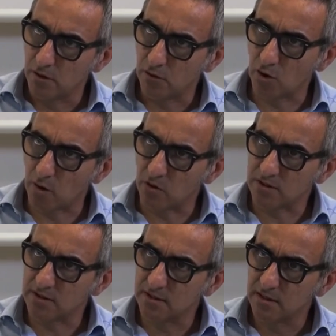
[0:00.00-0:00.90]

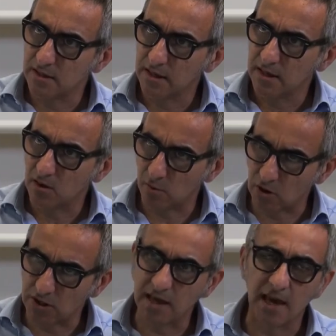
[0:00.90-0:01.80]
robots,
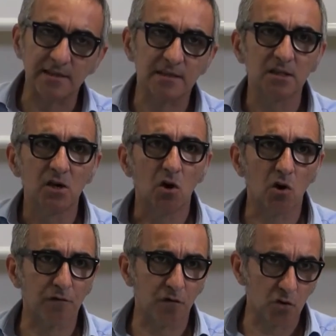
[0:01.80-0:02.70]
robotic hands,
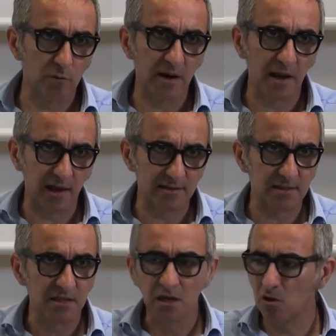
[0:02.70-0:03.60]
or for human
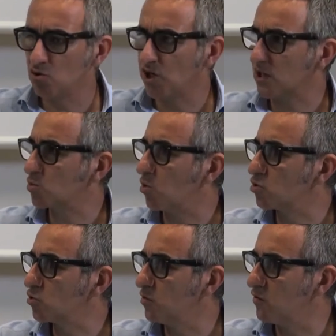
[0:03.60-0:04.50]
hands. You just
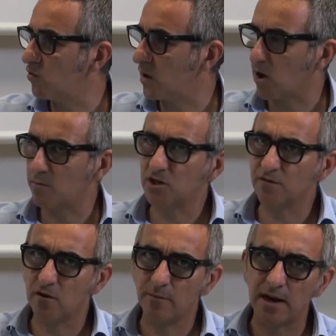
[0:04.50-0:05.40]
want to move one object
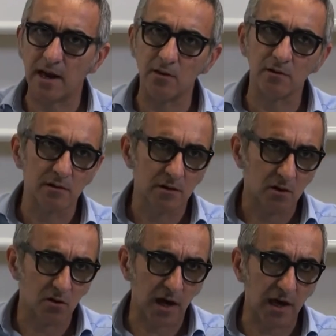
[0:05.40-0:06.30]
from another,
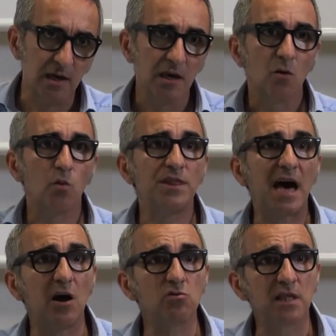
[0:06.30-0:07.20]
okay,
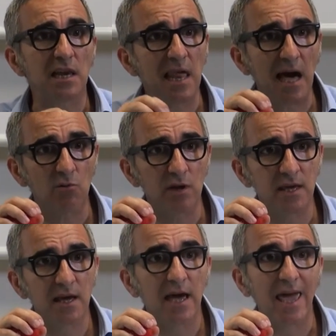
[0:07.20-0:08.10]
without allowing
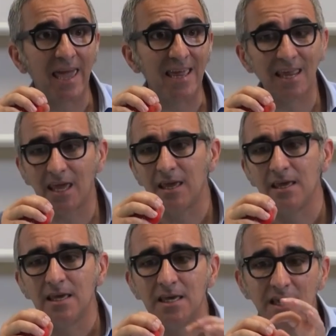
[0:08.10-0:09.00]

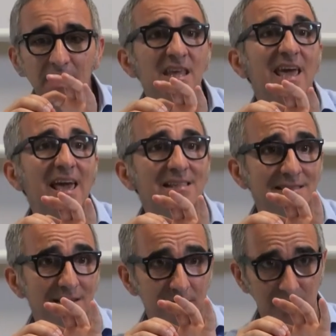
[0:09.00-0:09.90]
any in-hand